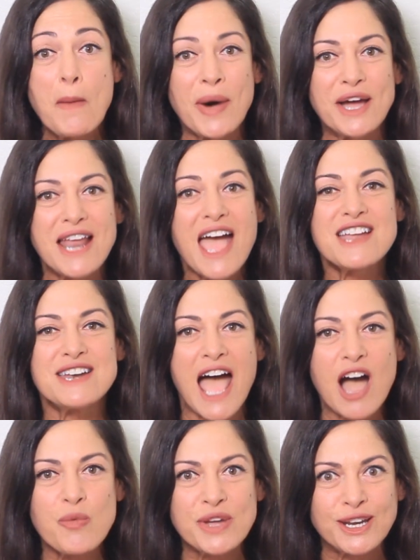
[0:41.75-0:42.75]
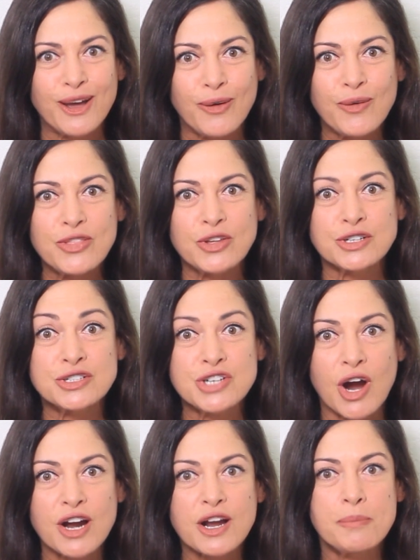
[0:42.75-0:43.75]
but now we know they're
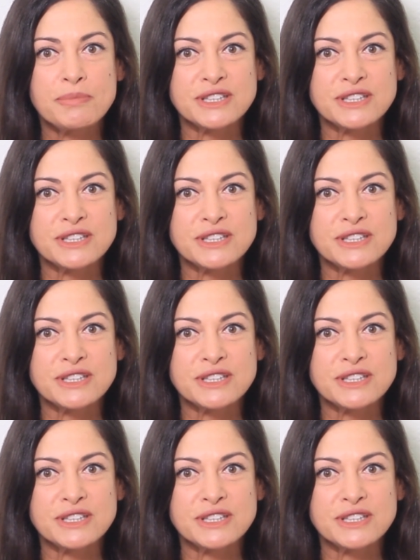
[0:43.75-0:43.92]
dark